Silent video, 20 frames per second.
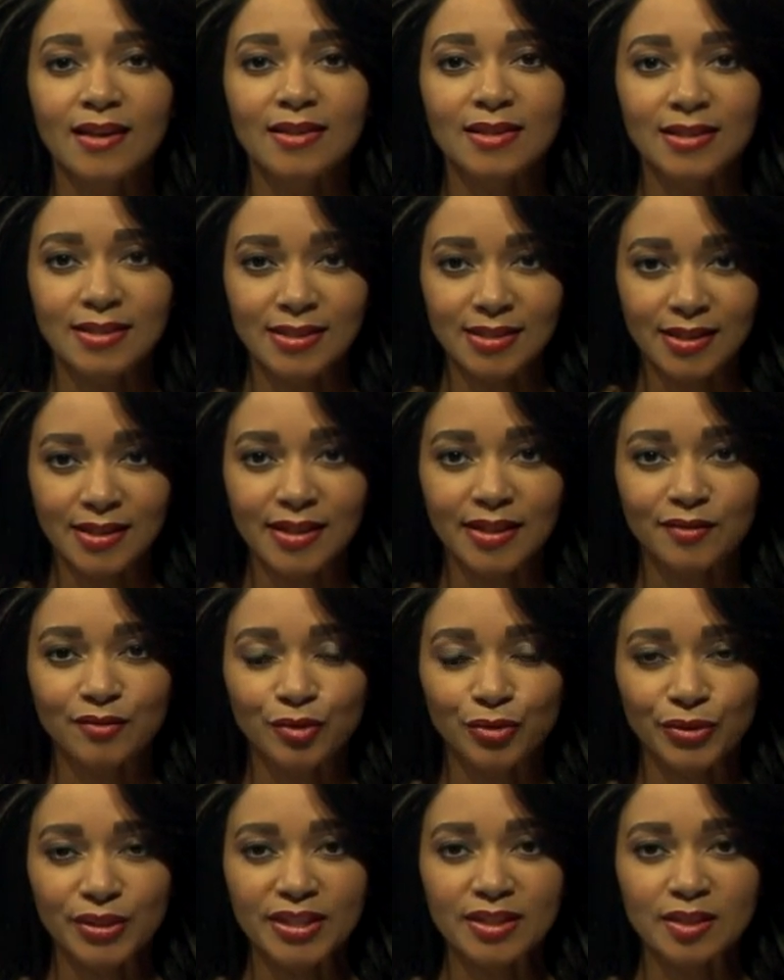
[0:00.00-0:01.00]
the City of
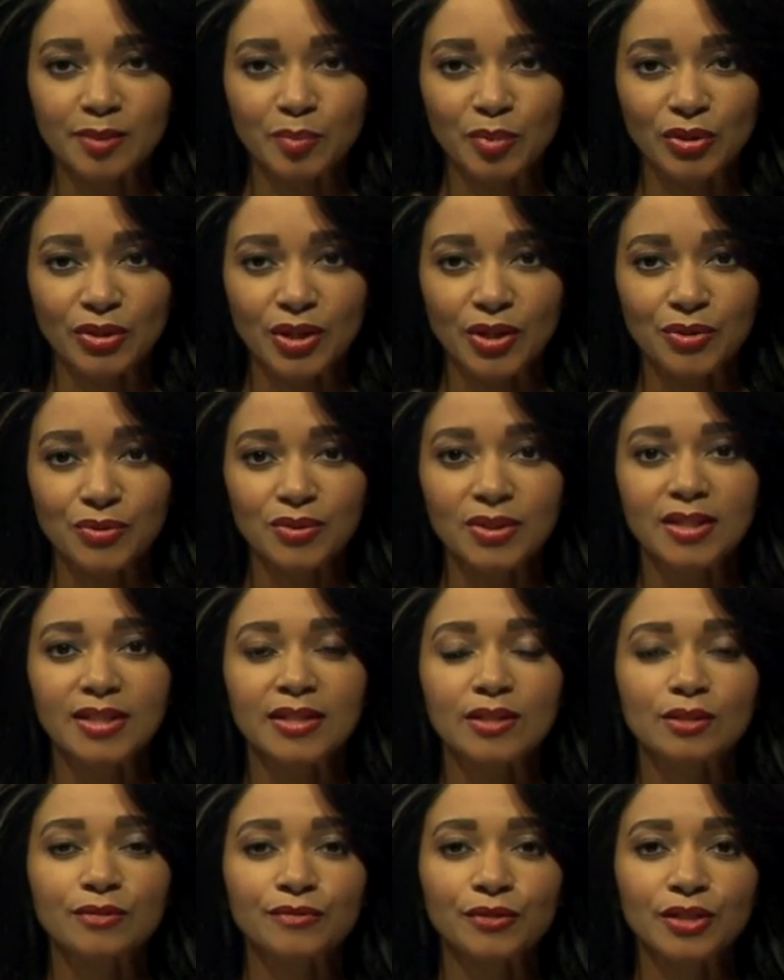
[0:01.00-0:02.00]
Greensboro,
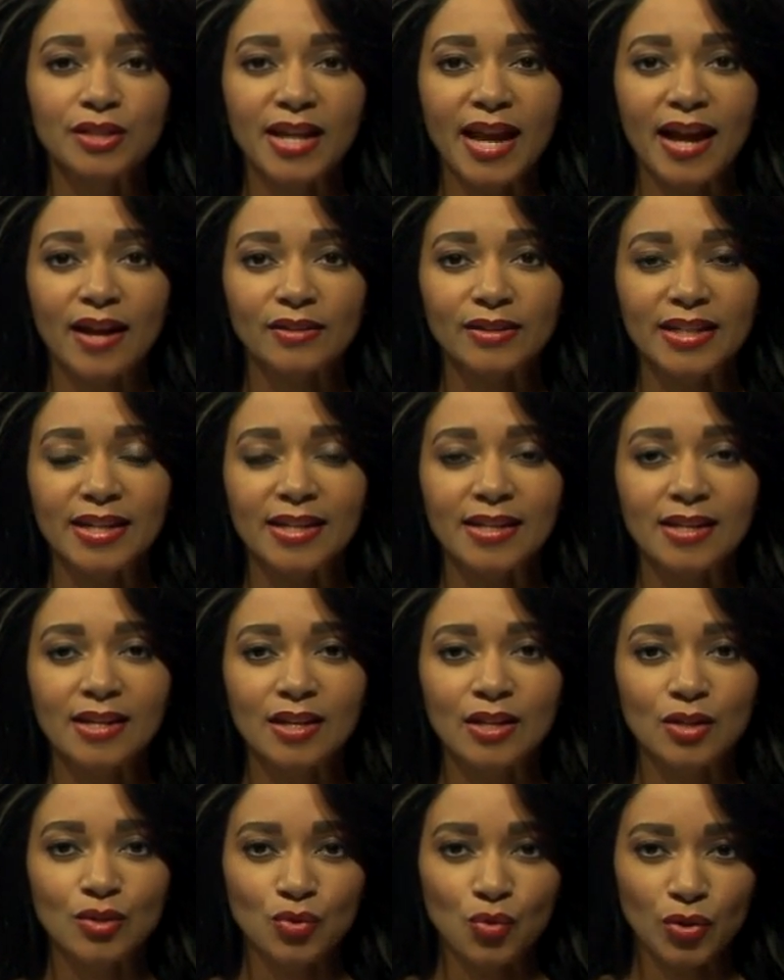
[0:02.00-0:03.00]
Guilford County,
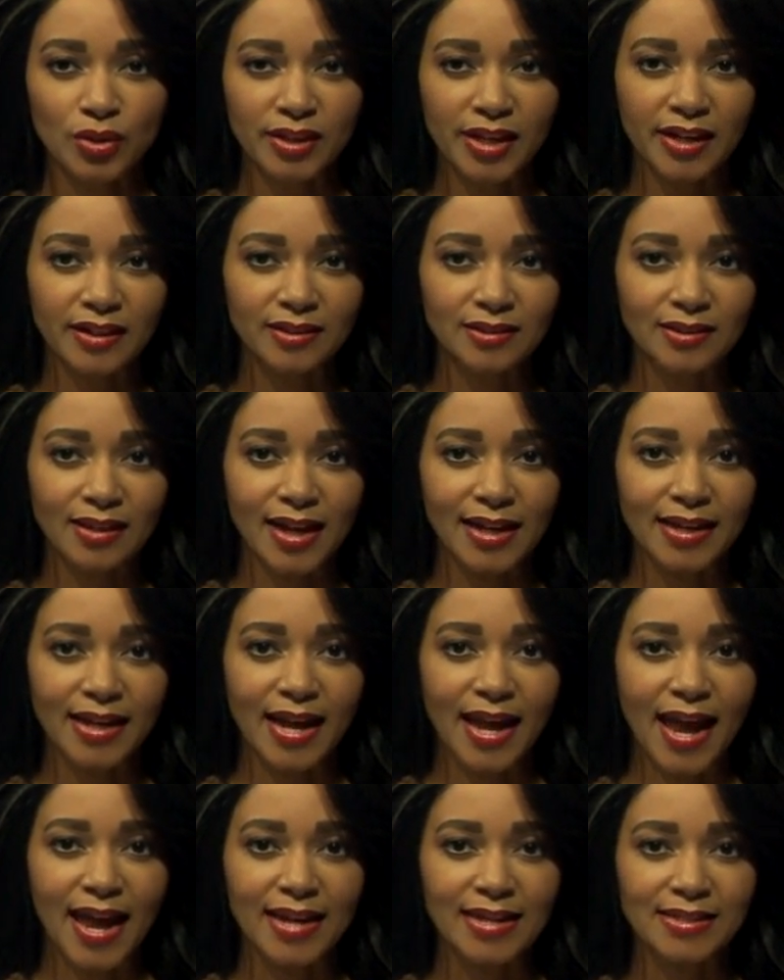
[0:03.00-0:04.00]
North
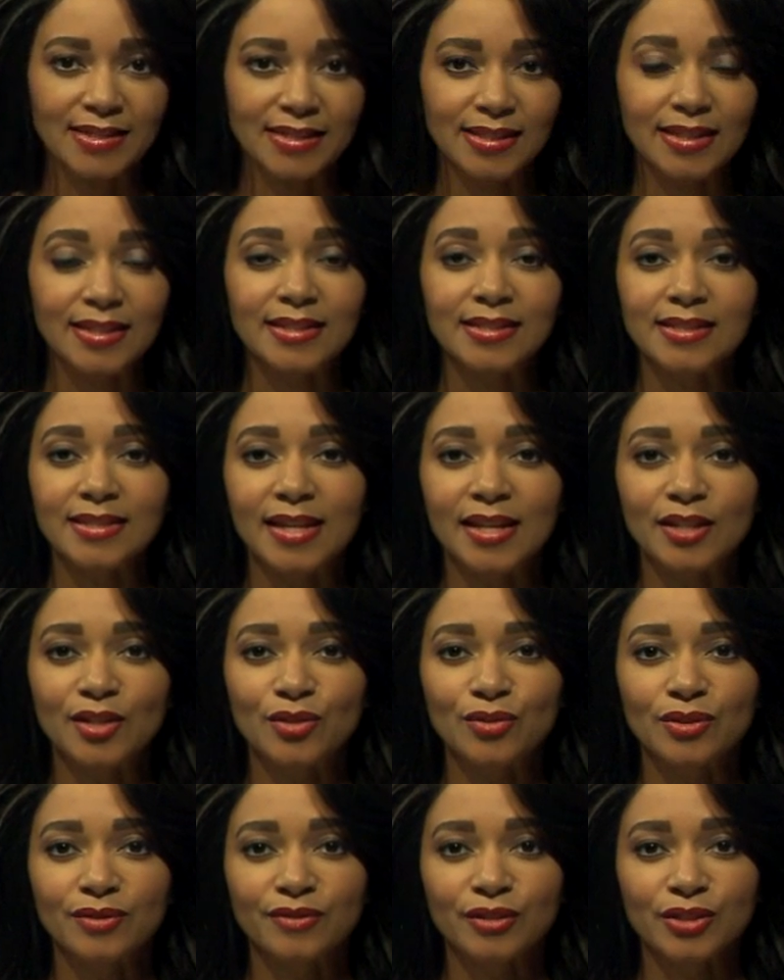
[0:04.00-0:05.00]
Carolina A&T State
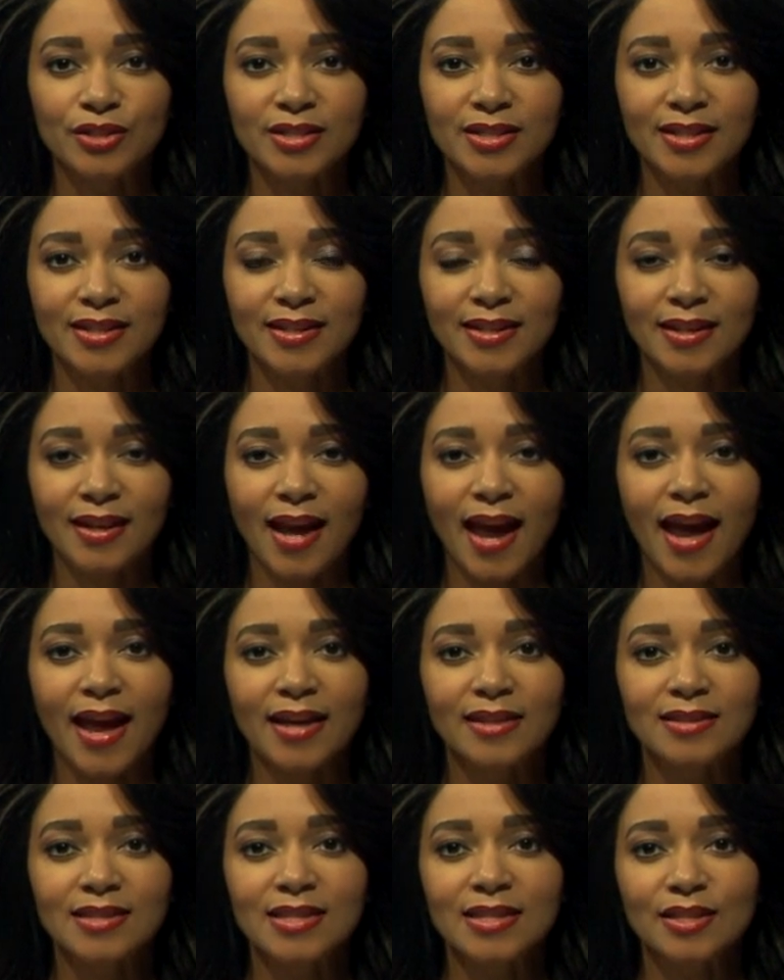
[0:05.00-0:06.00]
University,
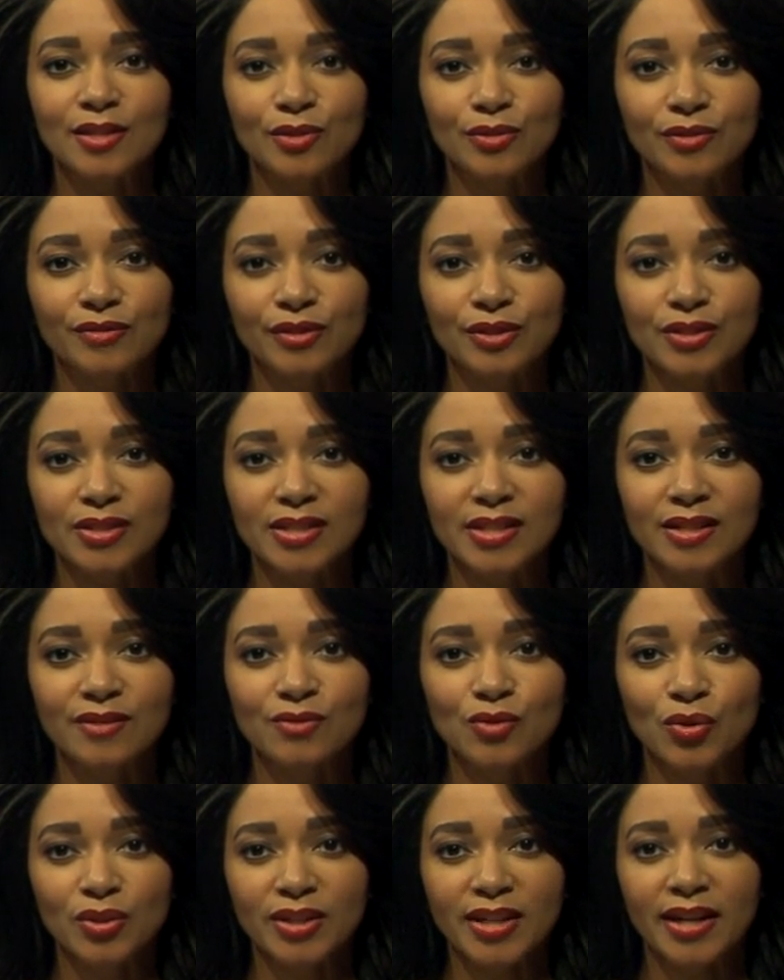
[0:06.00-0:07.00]
and the University
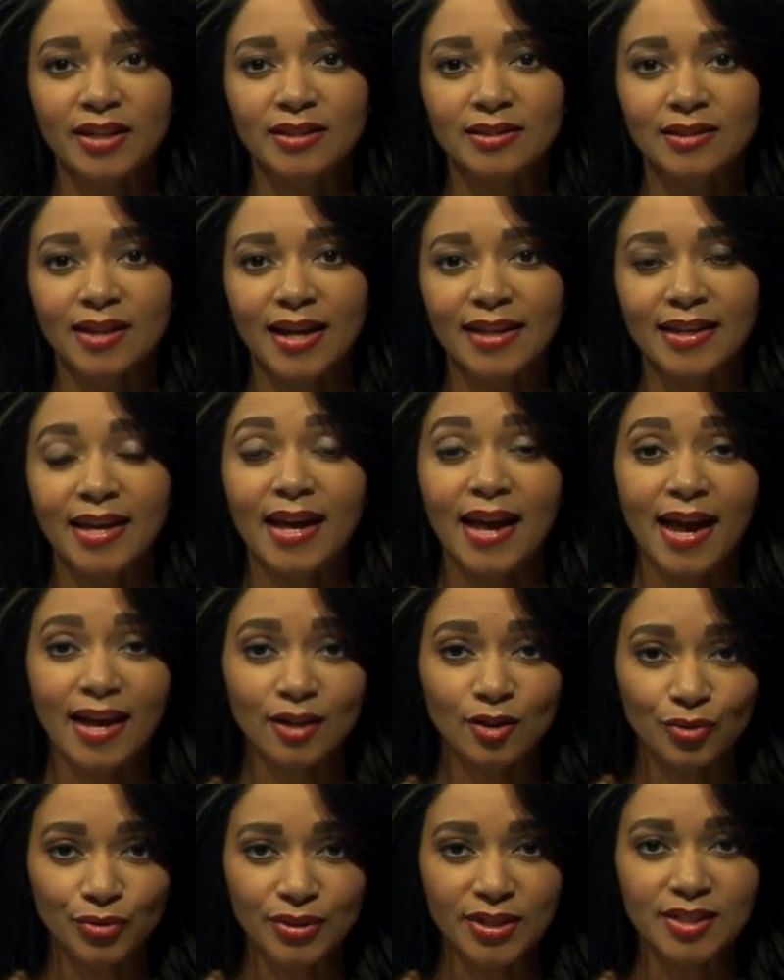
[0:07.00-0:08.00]
of North Carolina
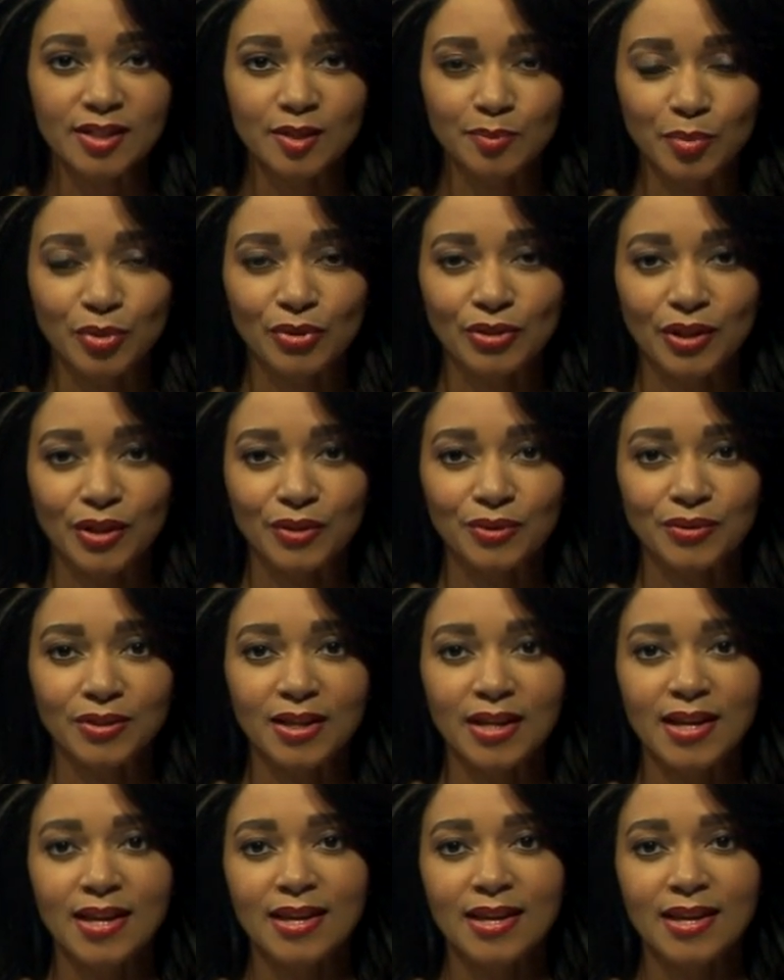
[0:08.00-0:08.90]
at Greensboro.